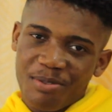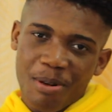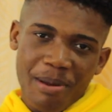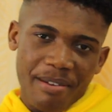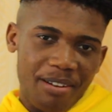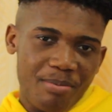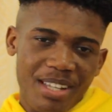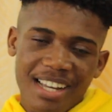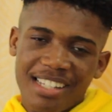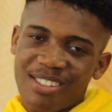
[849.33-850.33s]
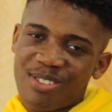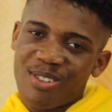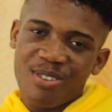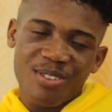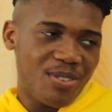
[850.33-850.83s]
What my family has is
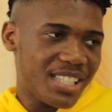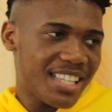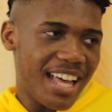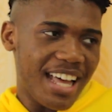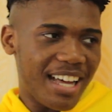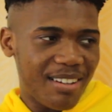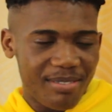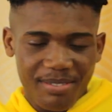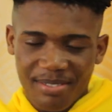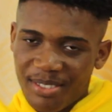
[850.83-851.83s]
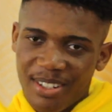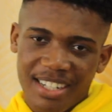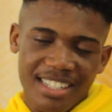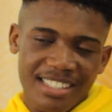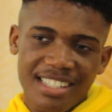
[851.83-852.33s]
not what I have.
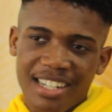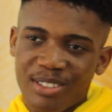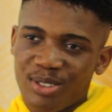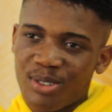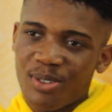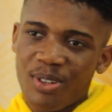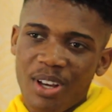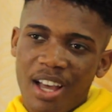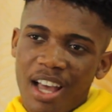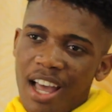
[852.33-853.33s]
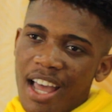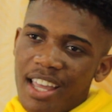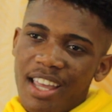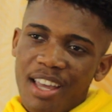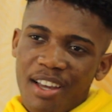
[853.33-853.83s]
You understand? So,
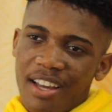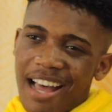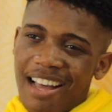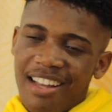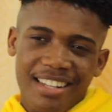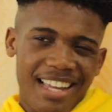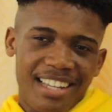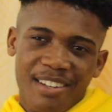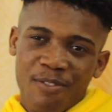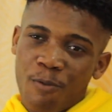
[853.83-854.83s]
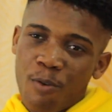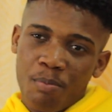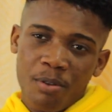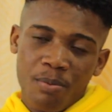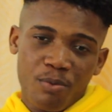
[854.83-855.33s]
yeah, like
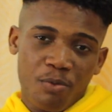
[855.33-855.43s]
for